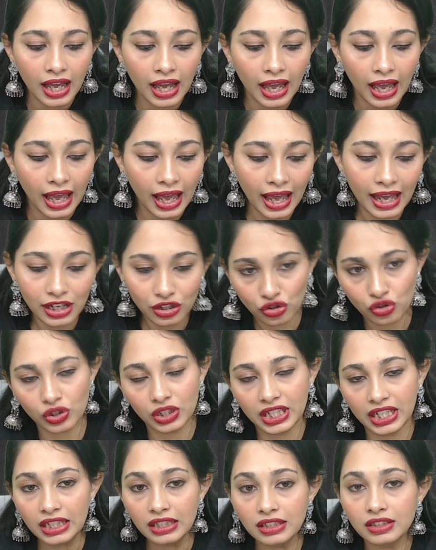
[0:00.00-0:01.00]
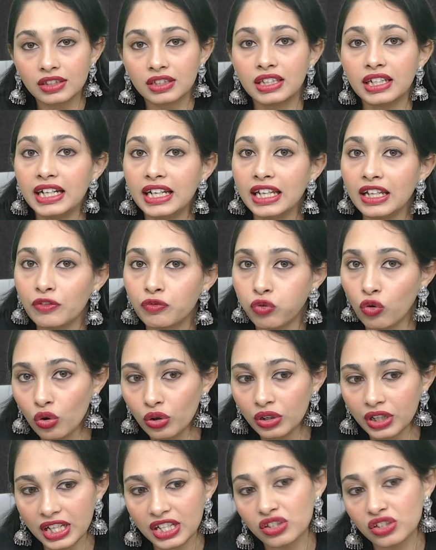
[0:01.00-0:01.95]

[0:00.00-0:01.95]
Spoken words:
Actually 3d4 is